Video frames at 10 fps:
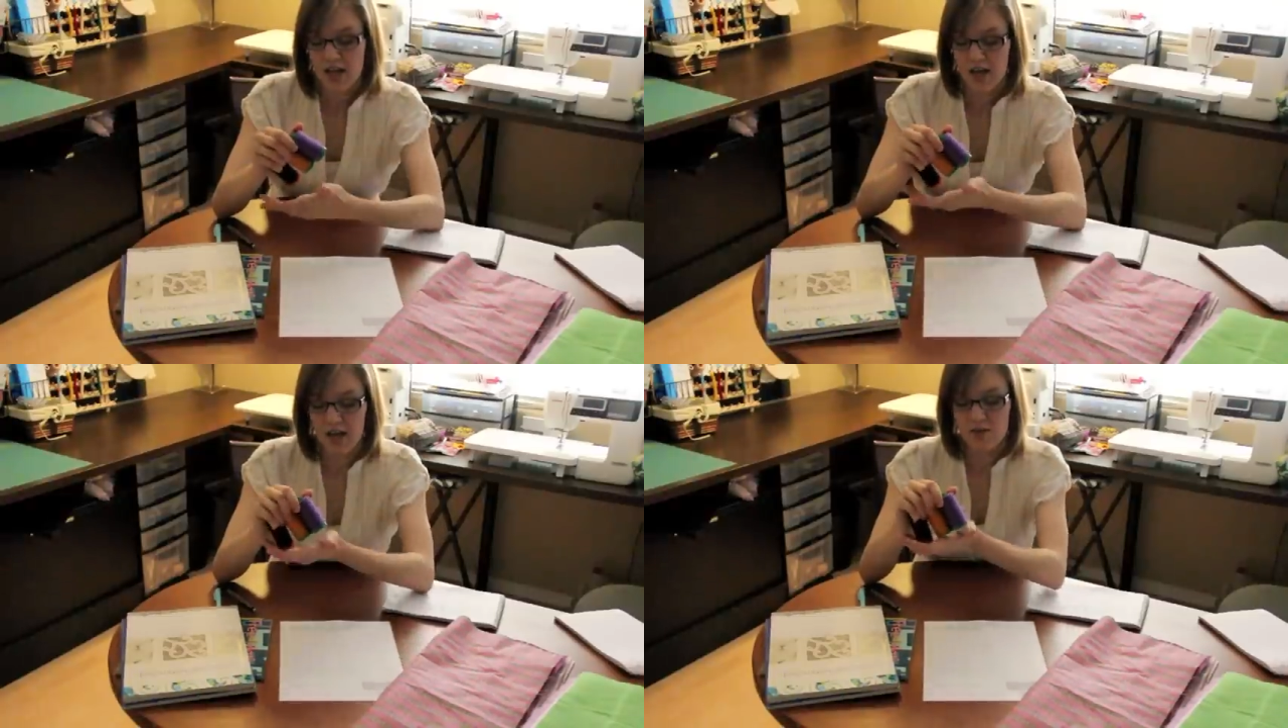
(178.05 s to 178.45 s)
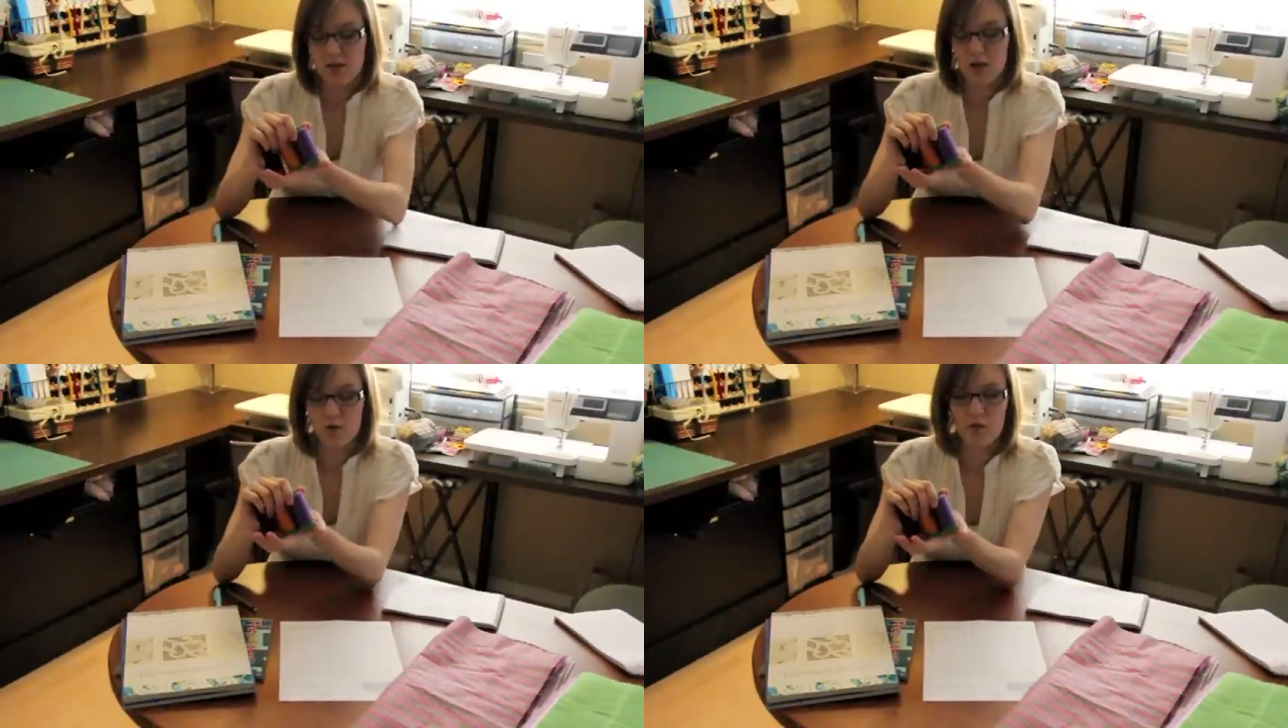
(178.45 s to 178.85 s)
And I've
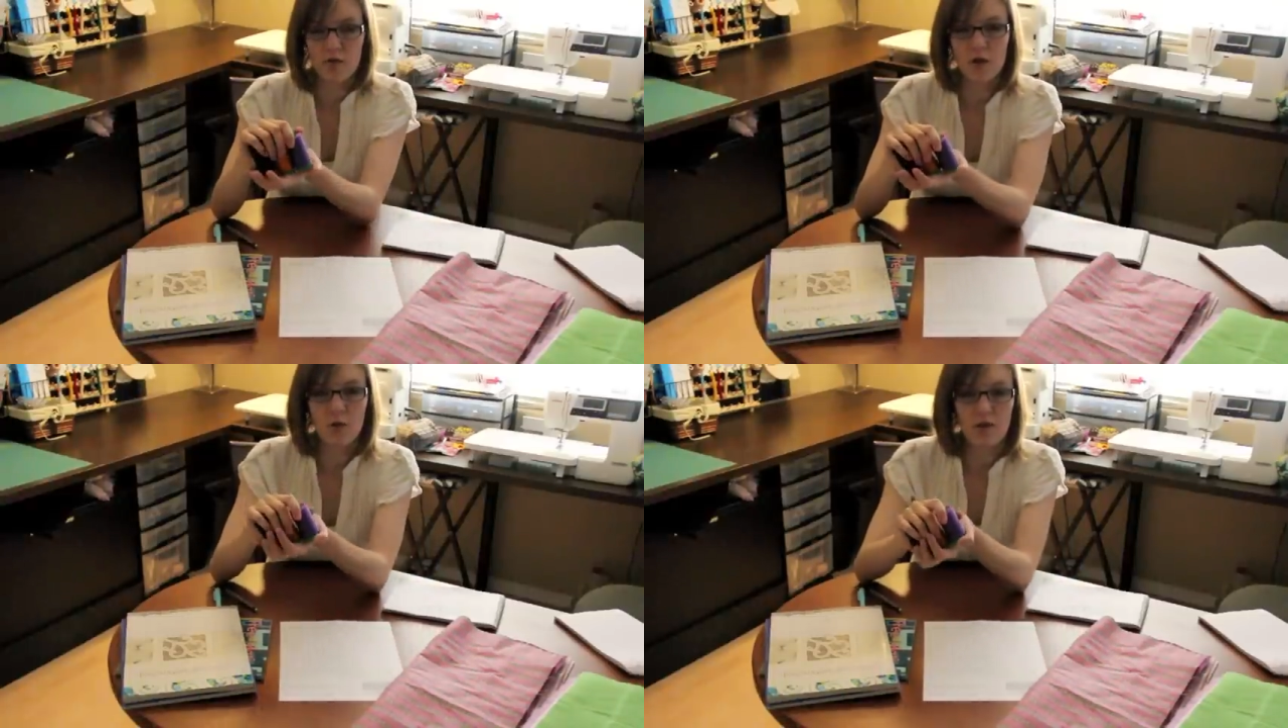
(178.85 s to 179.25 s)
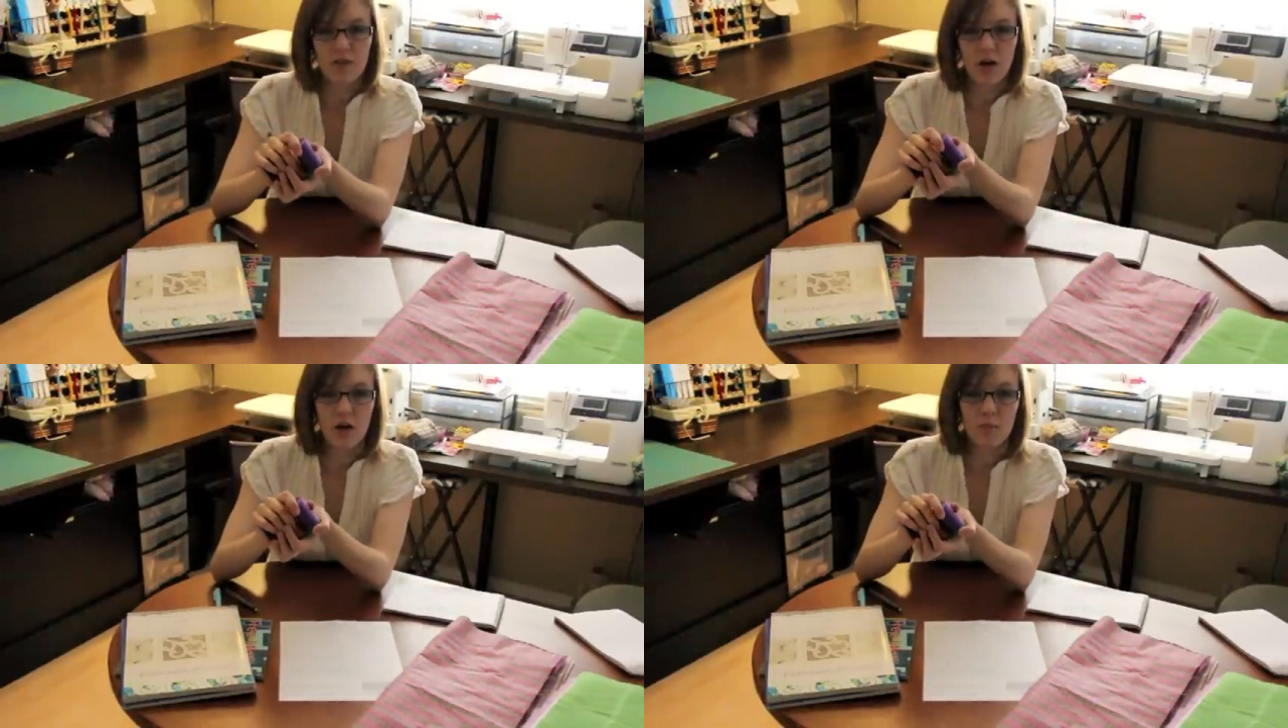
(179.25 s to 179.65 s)
done a review of
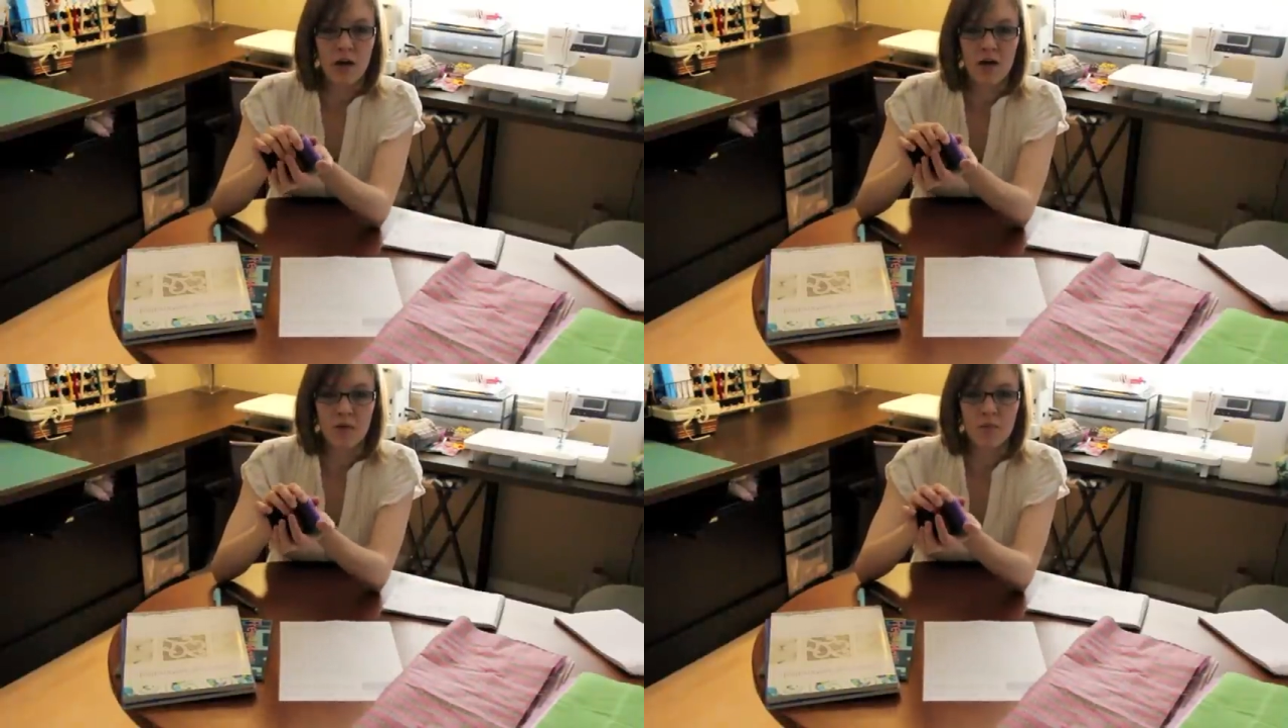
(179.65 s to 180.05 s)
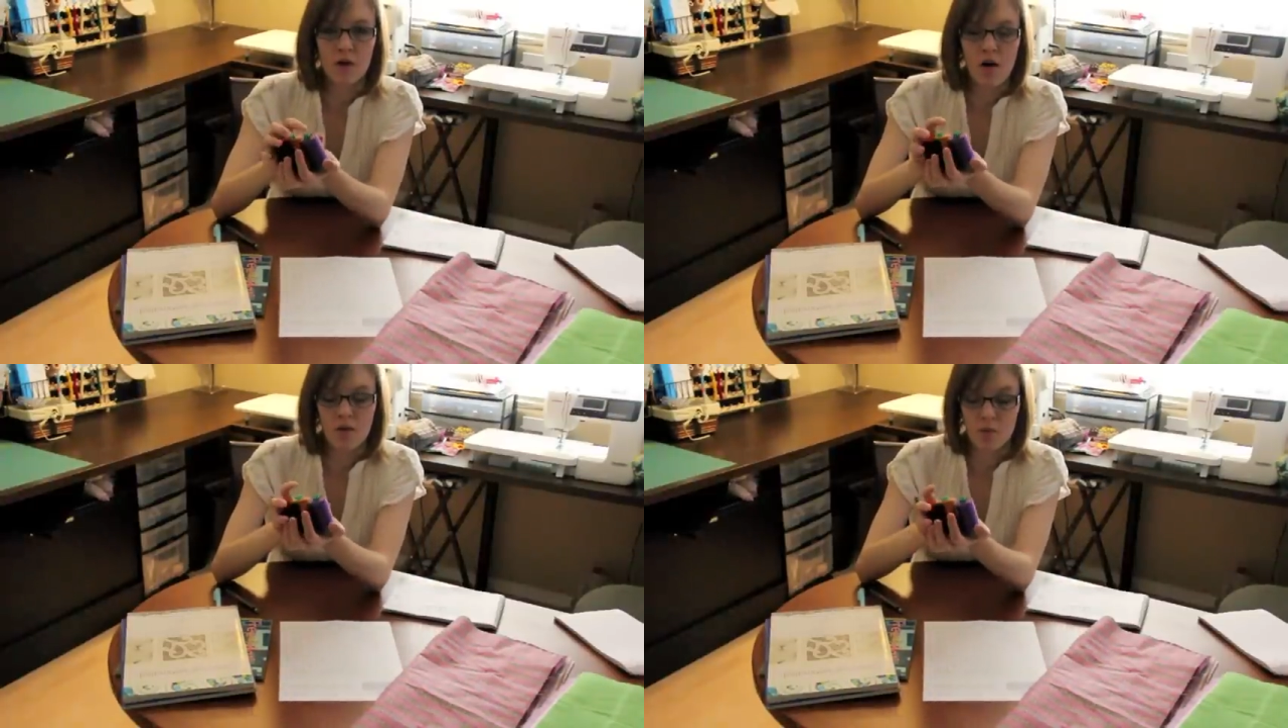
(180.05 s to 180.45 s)
it on my
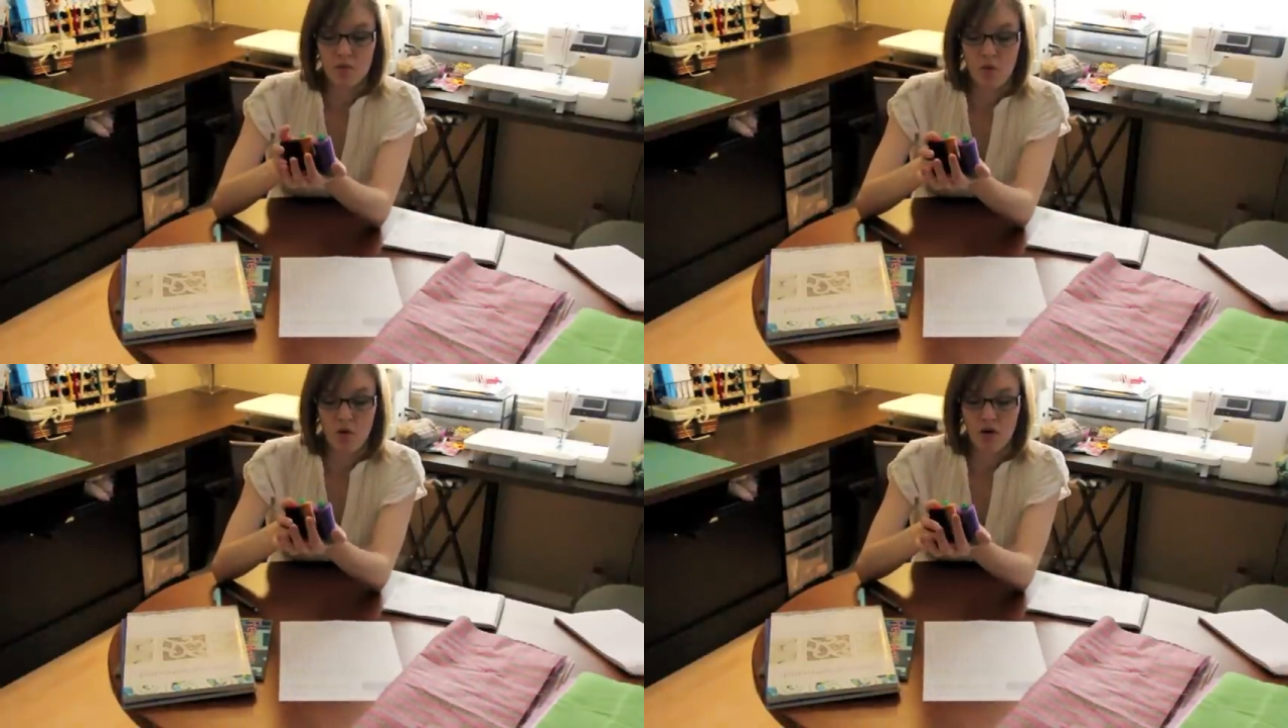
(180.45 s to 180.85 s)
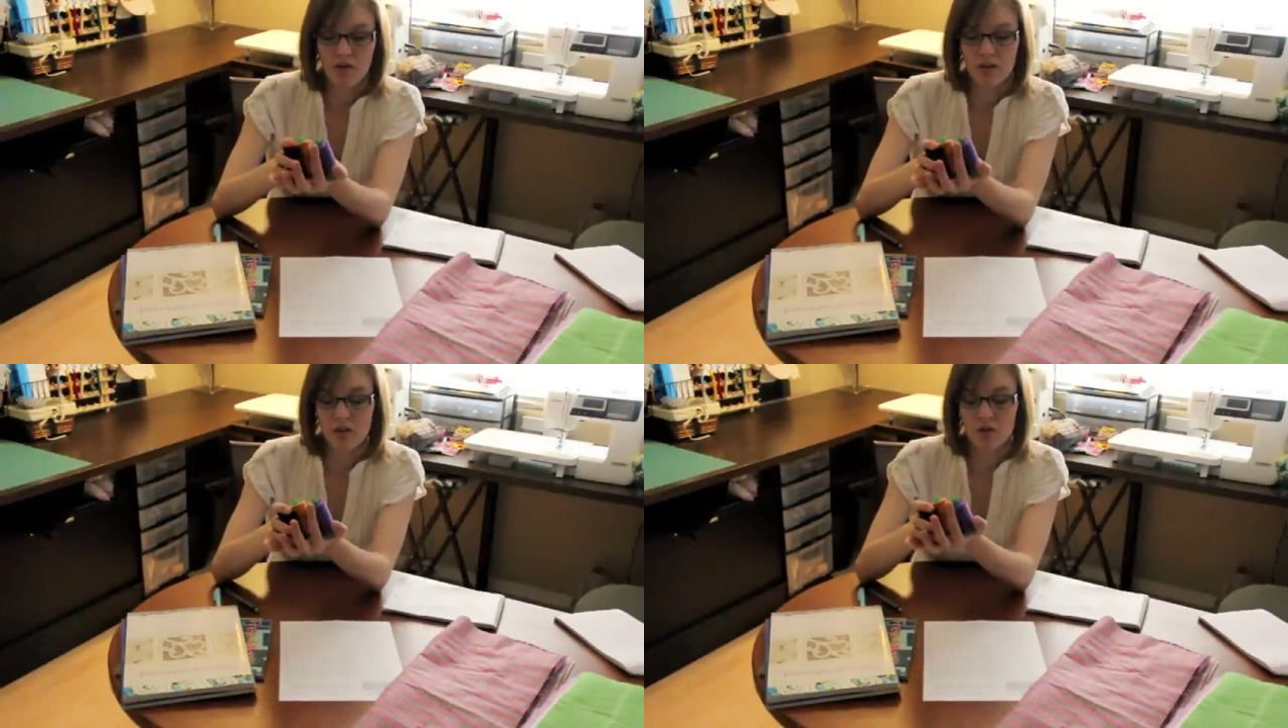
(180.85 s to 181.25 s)
blog
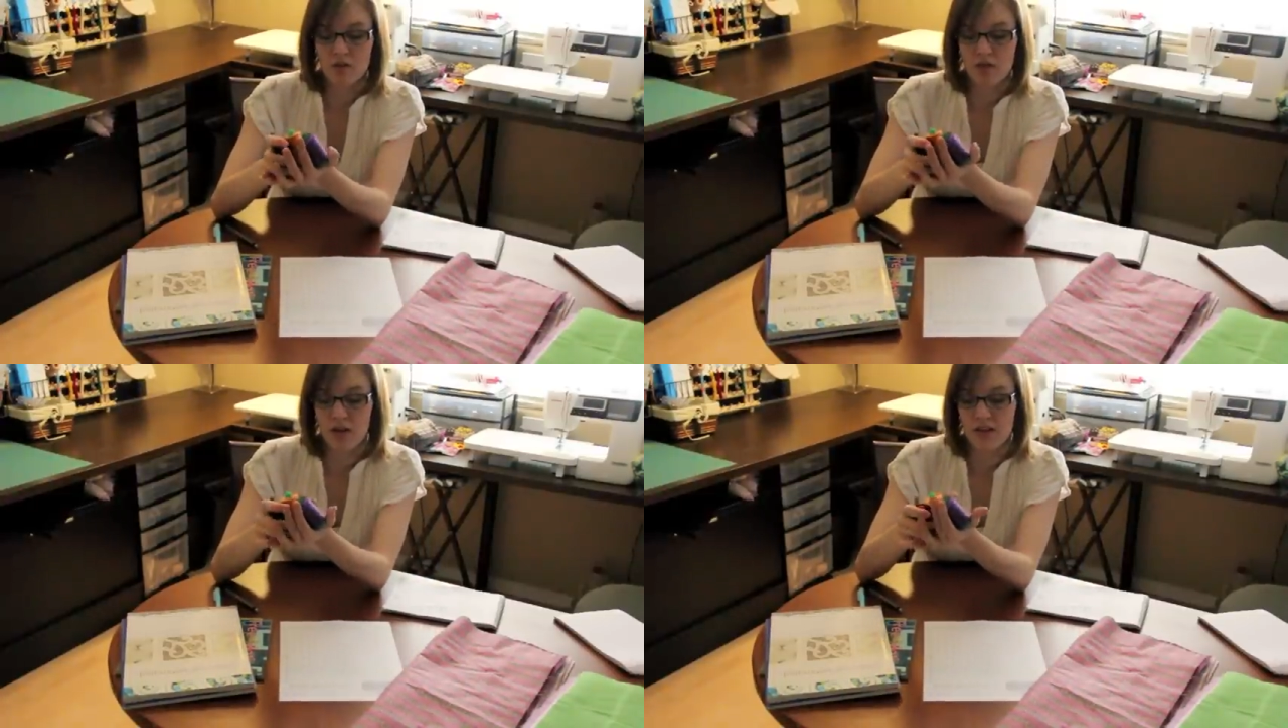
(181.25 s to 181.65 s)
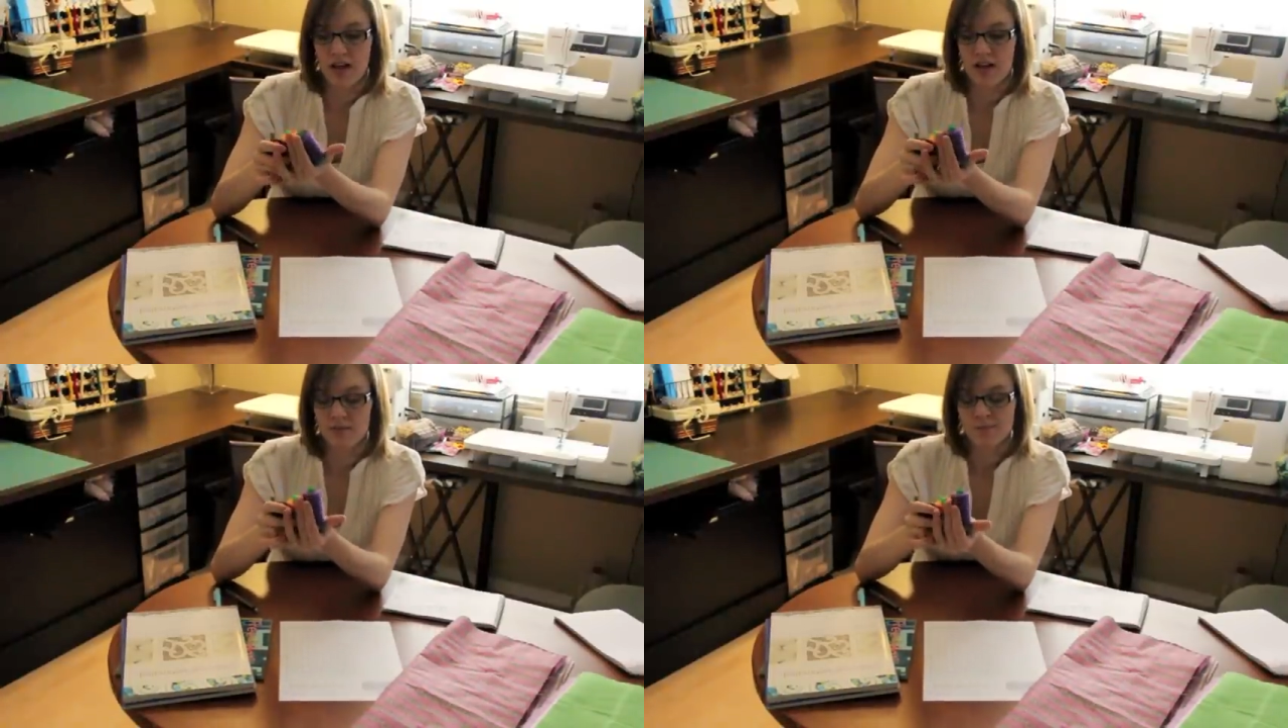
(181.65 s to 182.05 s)
before, and you can find
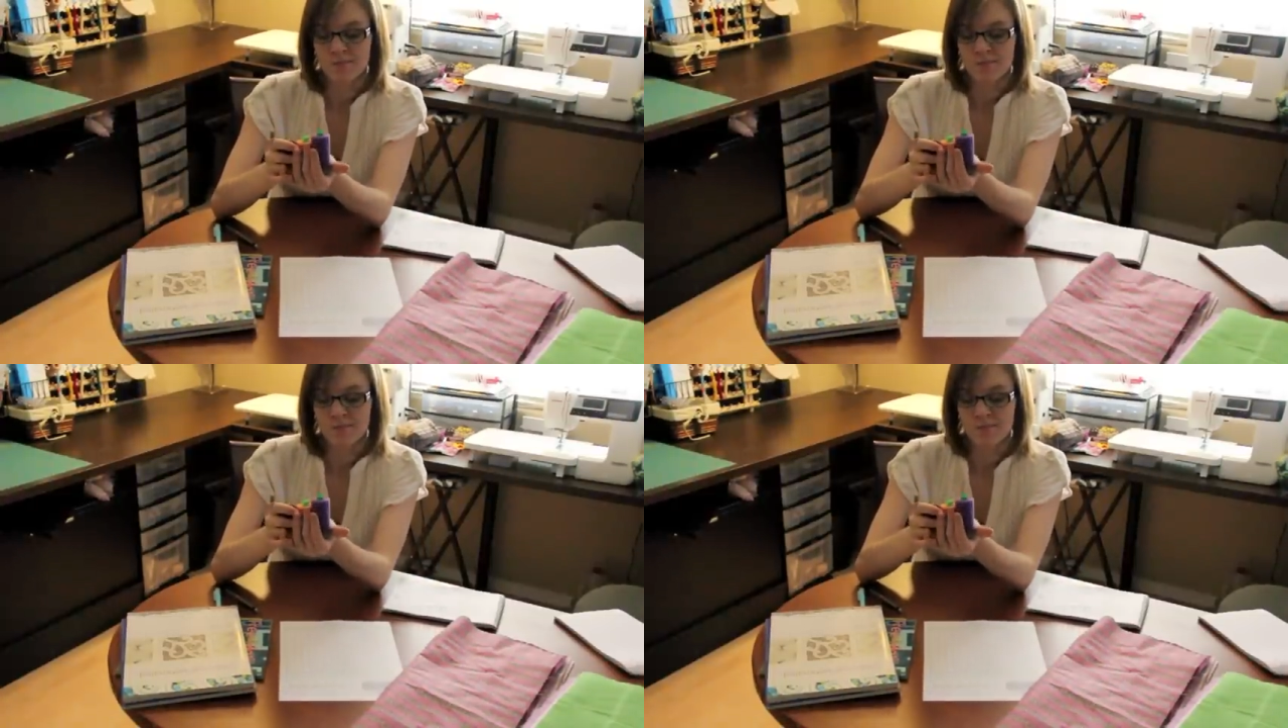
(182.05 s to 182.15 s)
that.